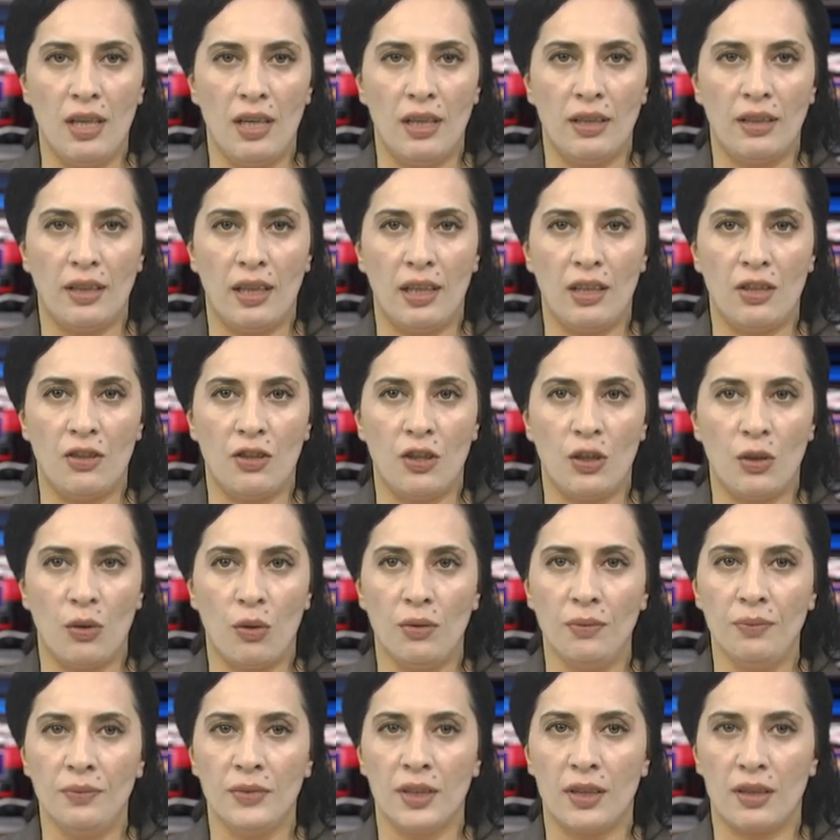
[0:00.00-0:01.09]
the
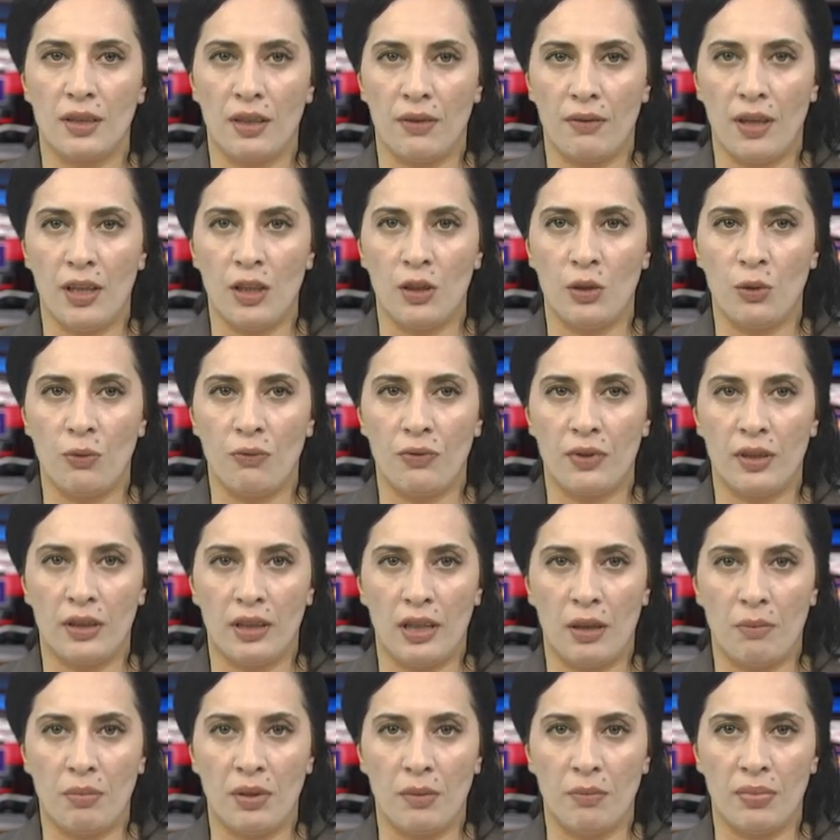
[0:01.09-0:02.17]
NGO Sevan Youth
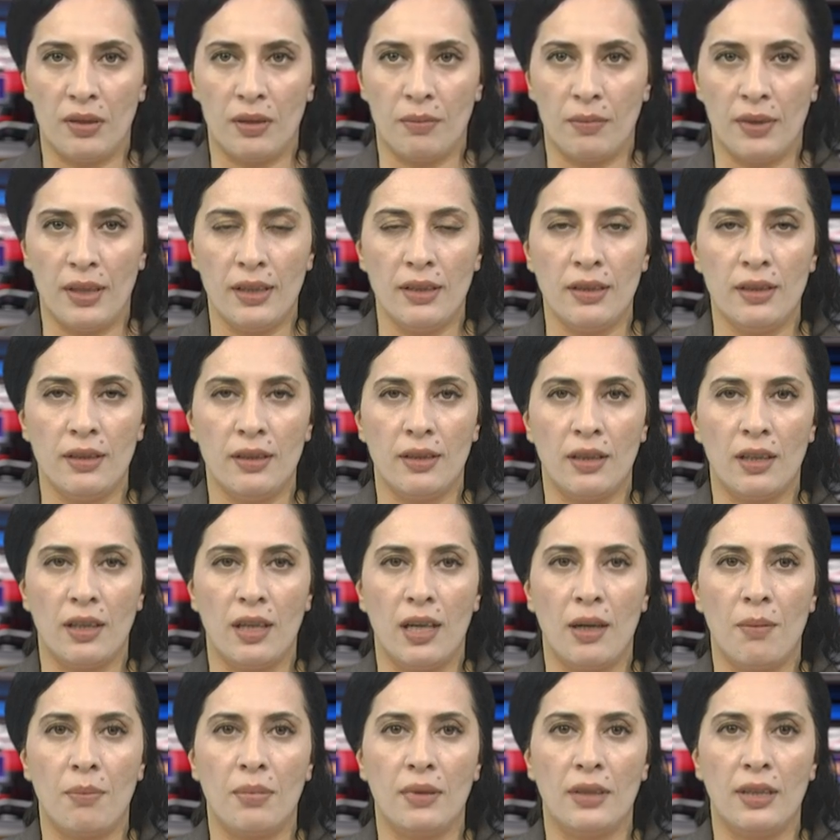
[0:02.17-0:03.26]
Club implemented the
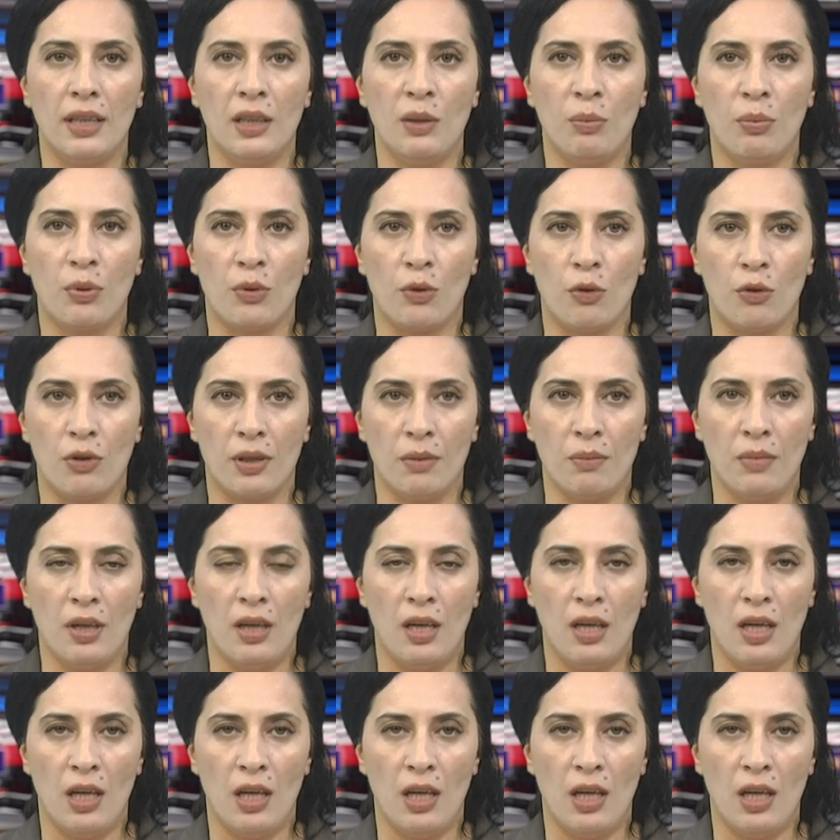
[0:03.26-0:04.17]
Update program,